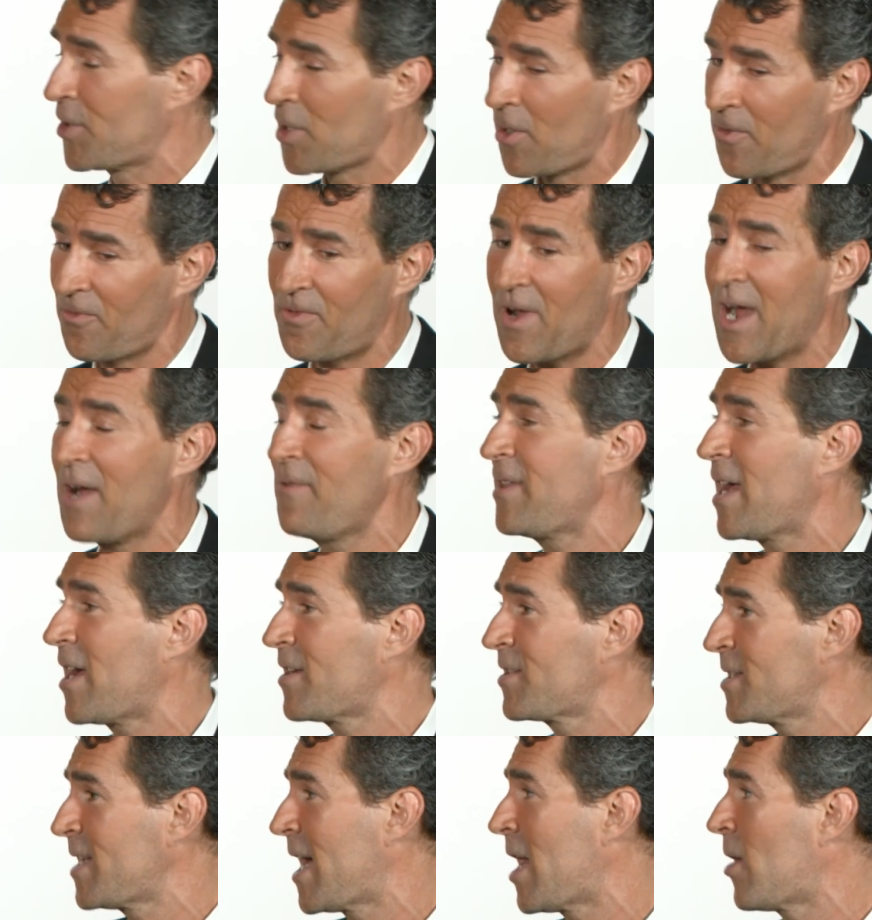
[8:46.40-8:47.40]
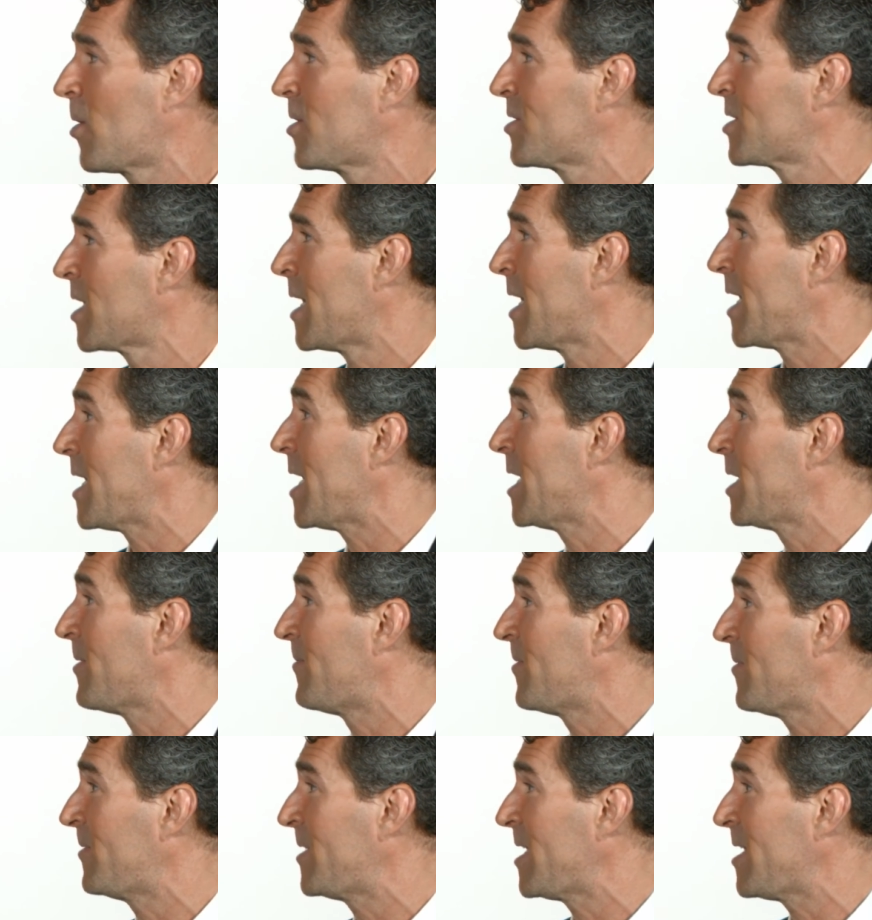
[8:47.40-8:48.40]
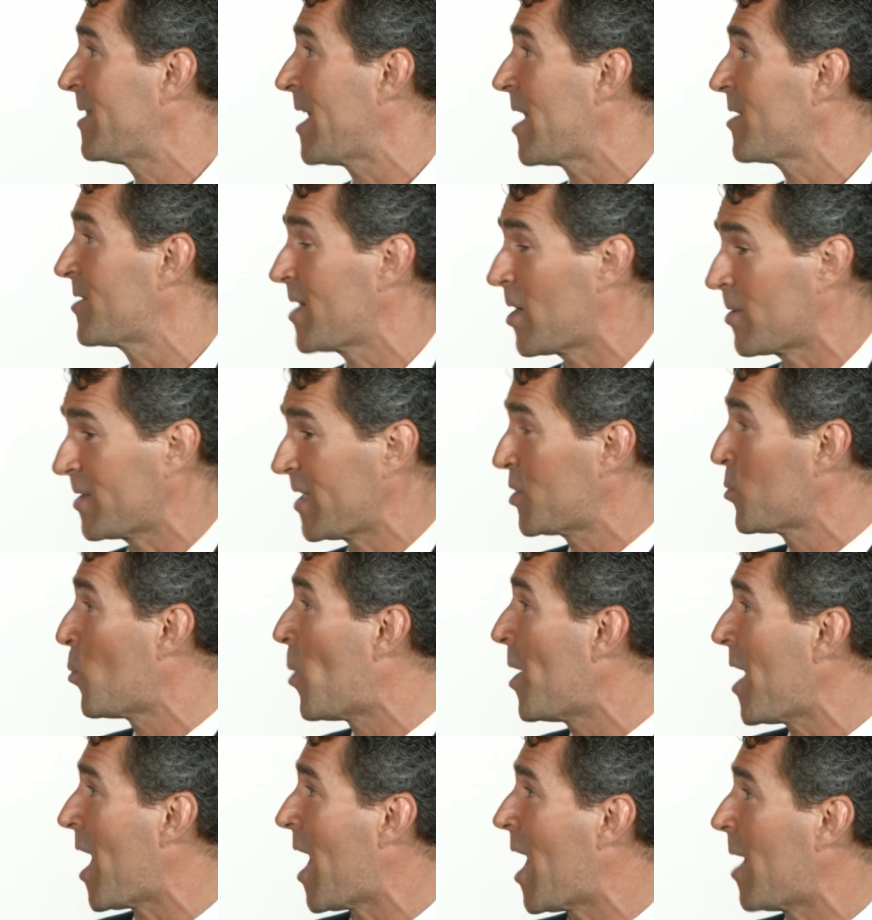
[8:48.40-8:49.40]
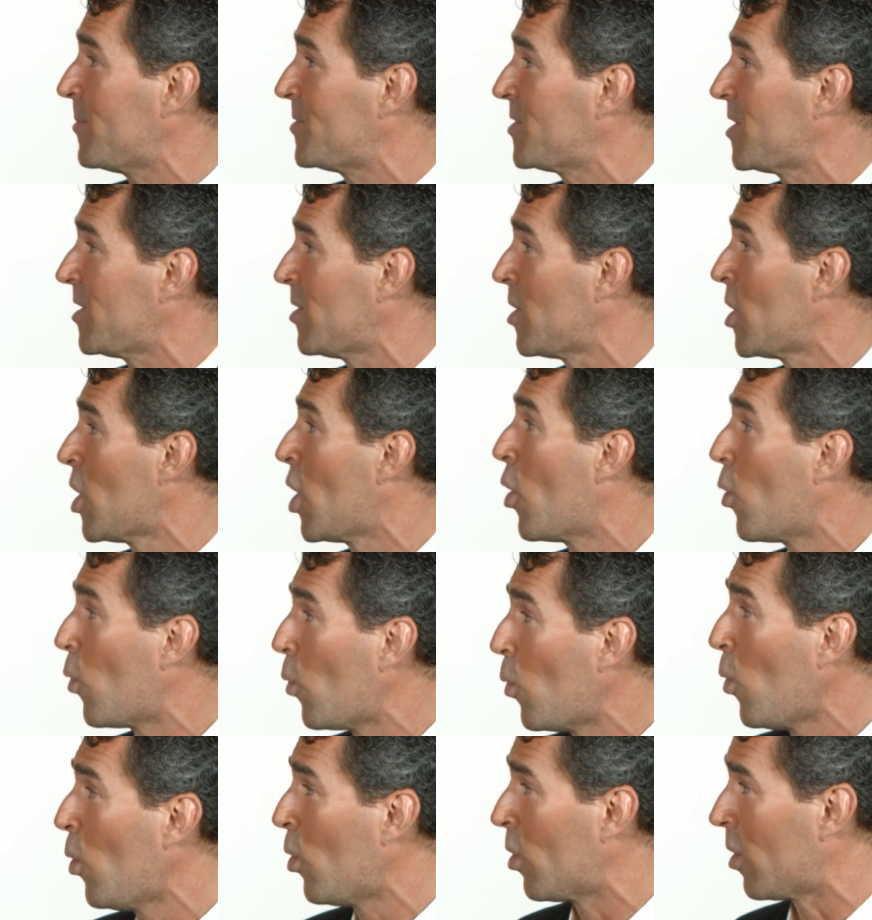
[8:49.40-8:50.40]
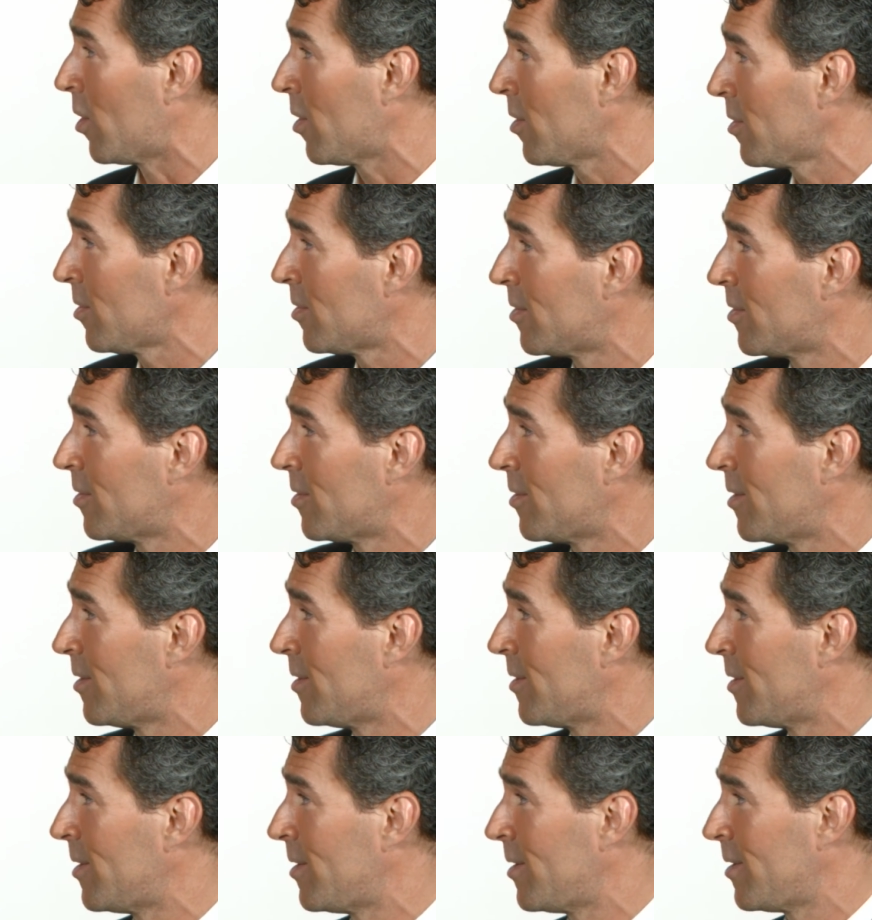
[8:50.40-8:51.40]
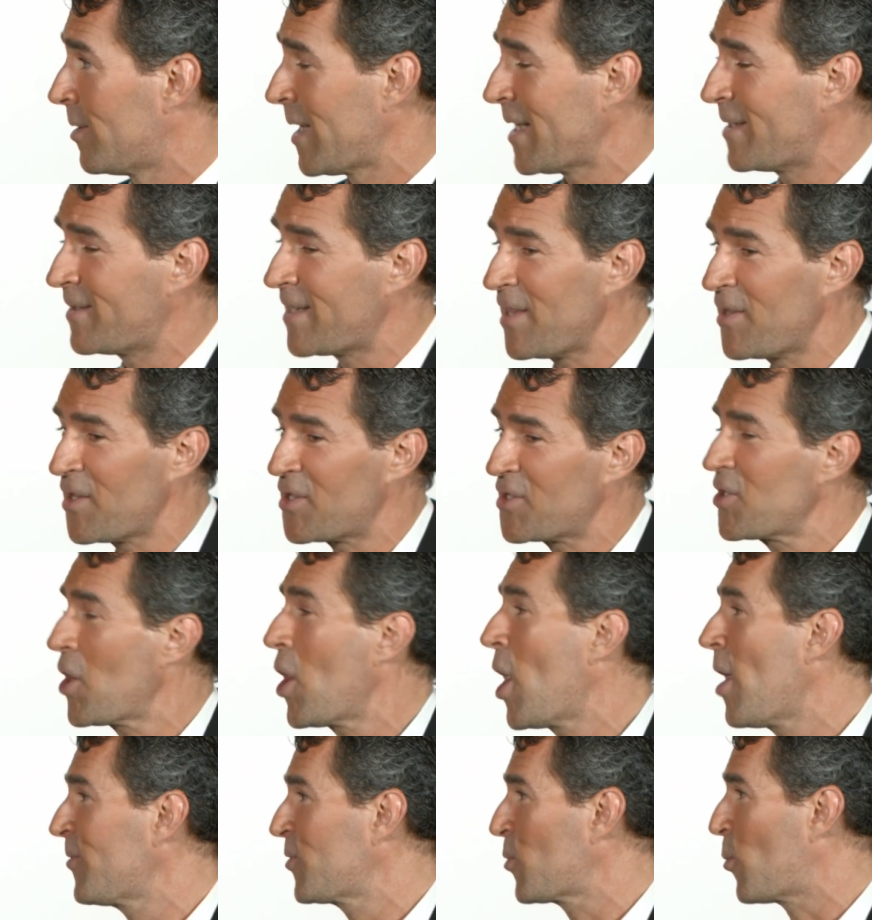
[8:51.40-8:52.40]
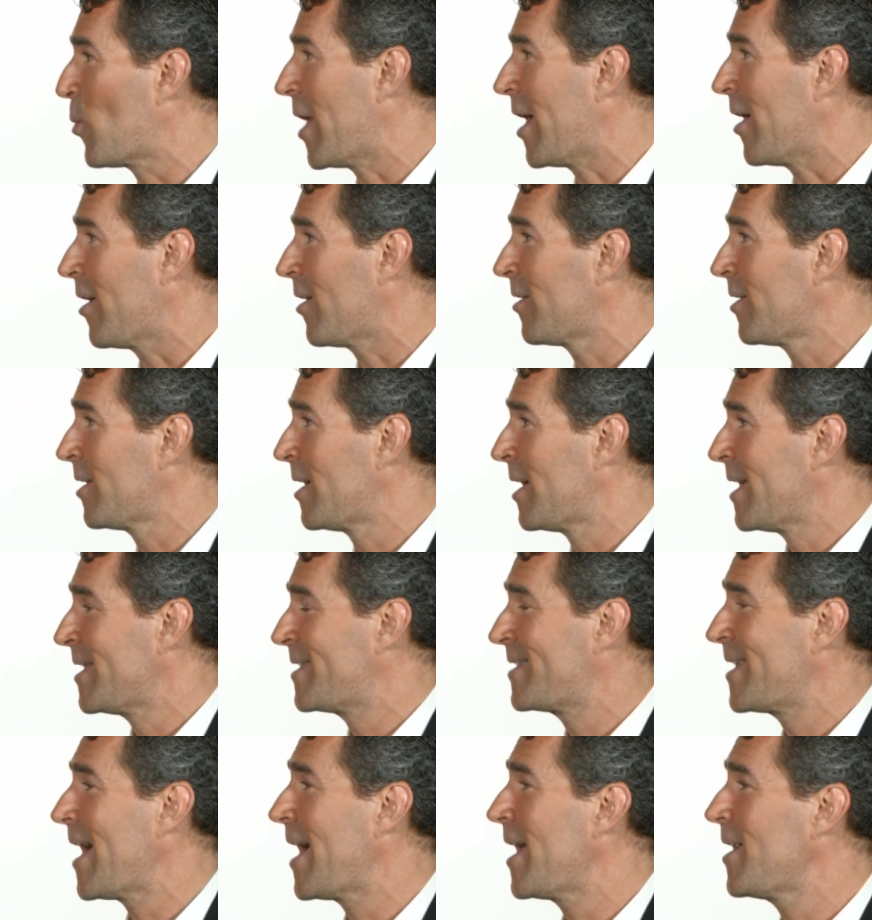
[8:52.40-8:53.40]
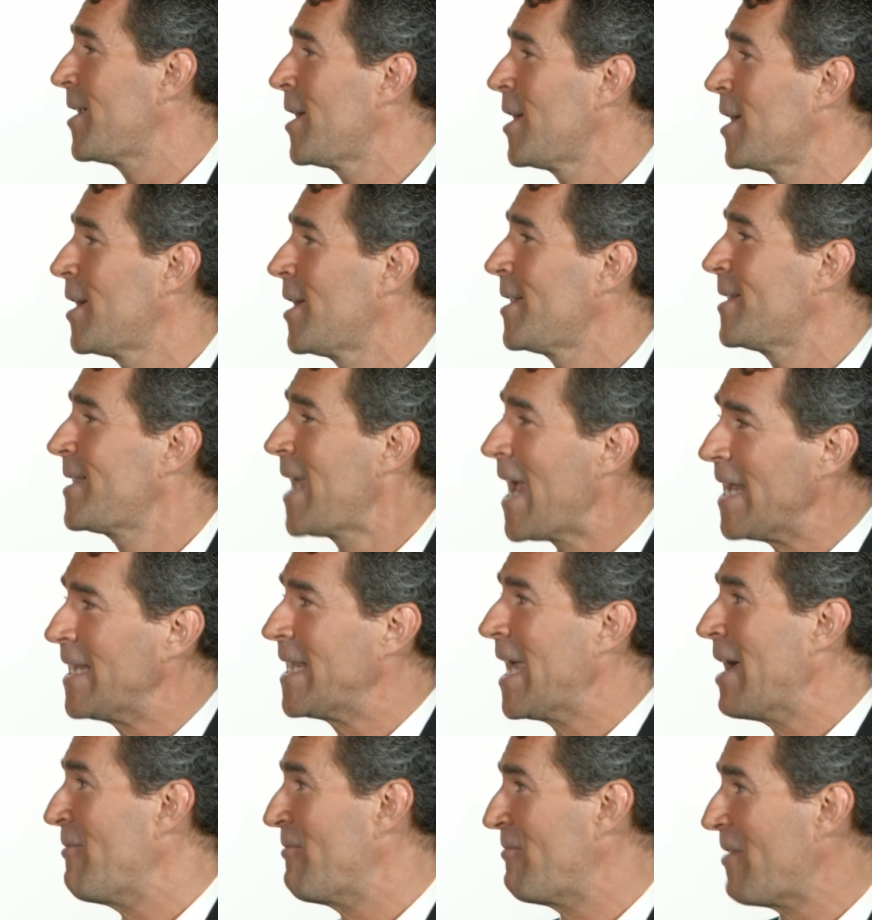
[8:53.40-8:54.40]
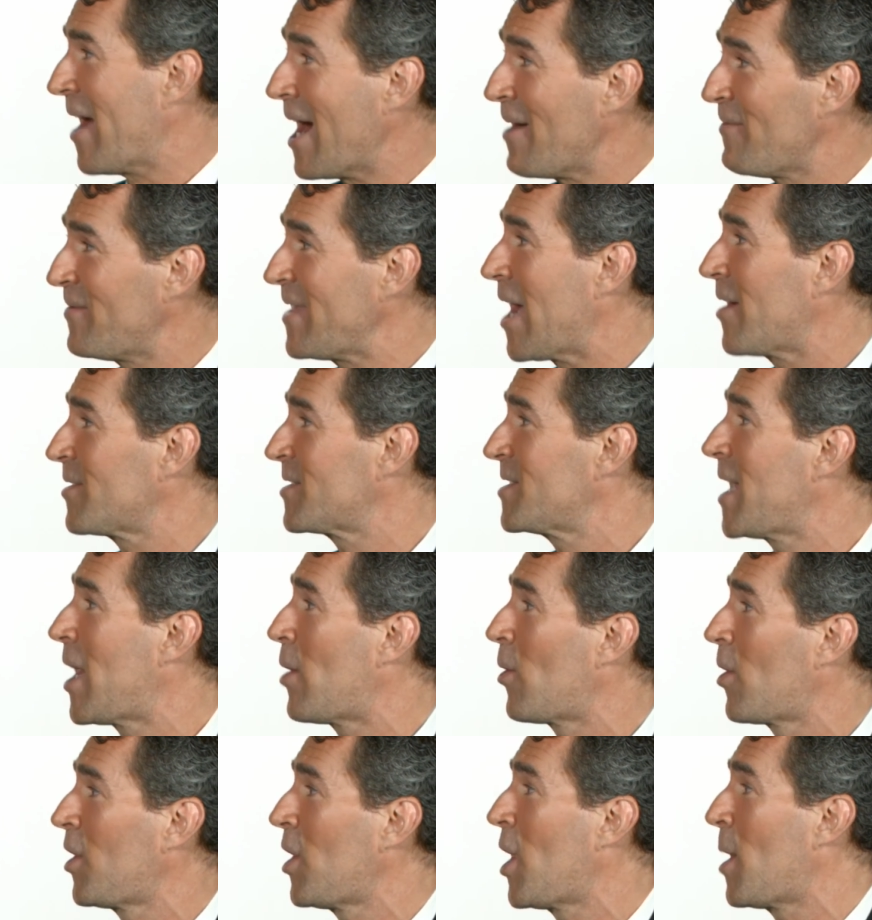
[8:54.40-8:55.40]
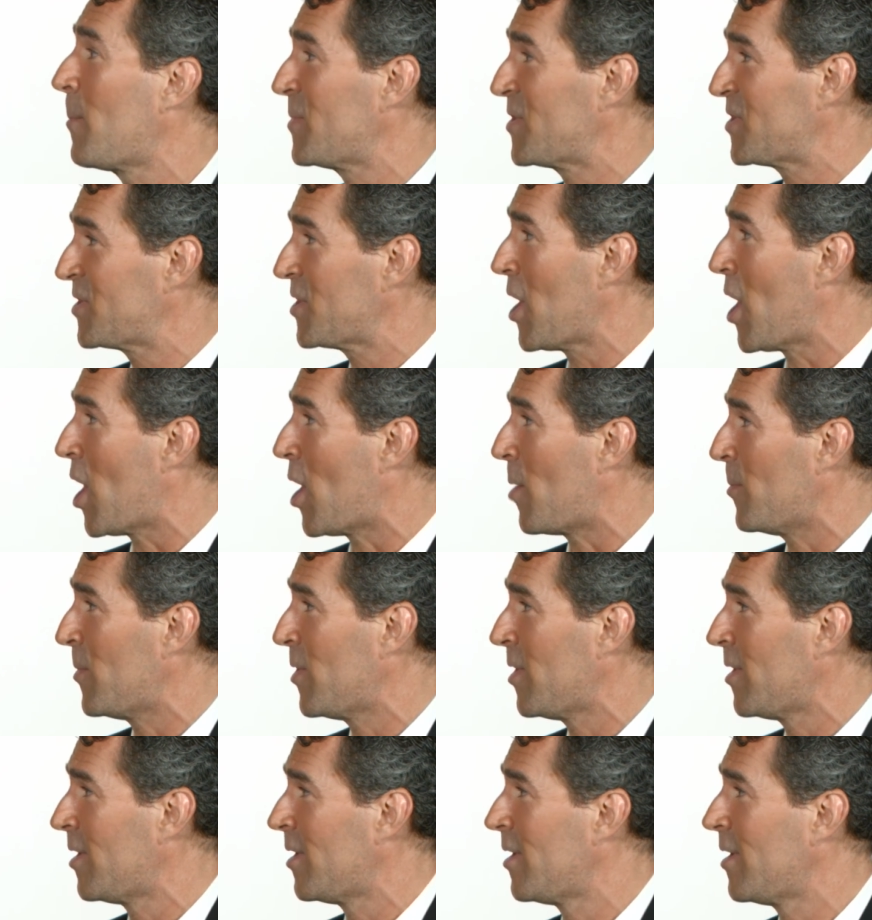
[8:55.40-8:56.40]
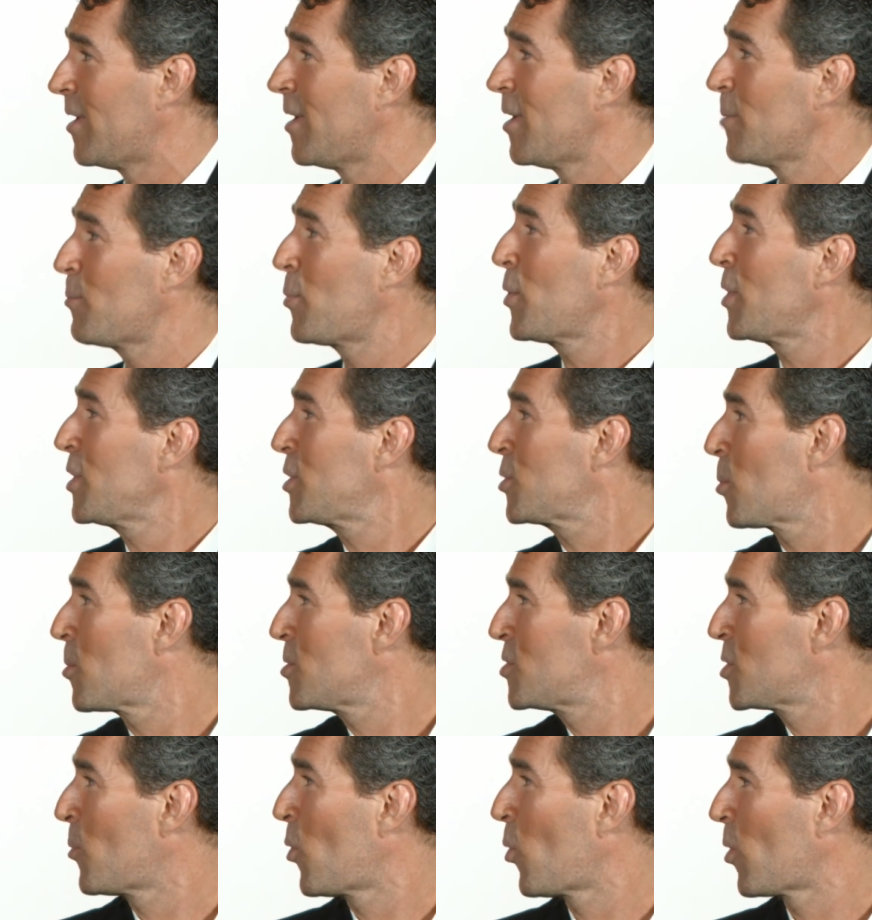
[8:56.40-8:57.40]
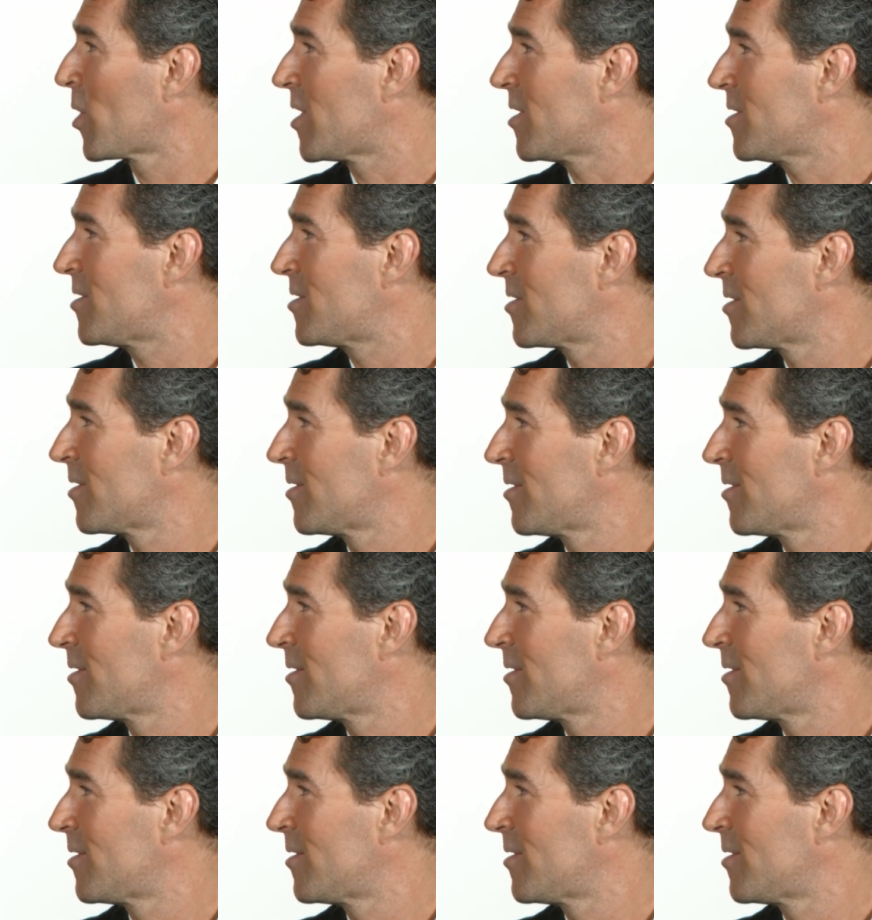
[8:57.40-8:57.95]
turn $5,000 into $15,000. That's one option. Or let's say the software said, take that $5,000 lump sum, put it towards your mortgage.